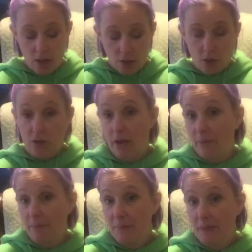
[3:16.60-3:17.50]
So,
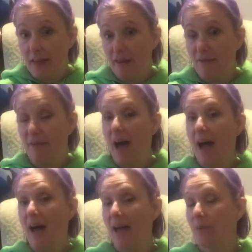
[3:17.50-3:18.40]
if
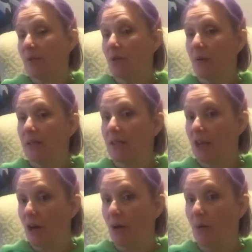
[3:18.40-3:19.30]
I was going to
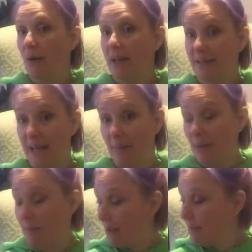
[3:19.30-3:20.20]
go examine a
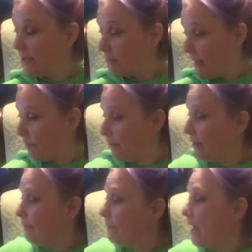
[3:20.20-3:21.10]
baby's mouth,
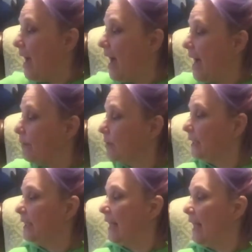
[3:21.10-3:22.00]
I
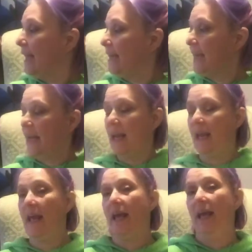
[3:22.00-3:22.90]
really like
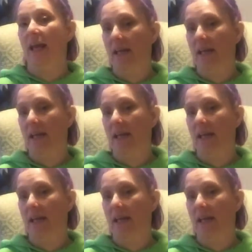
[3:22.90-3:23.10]
a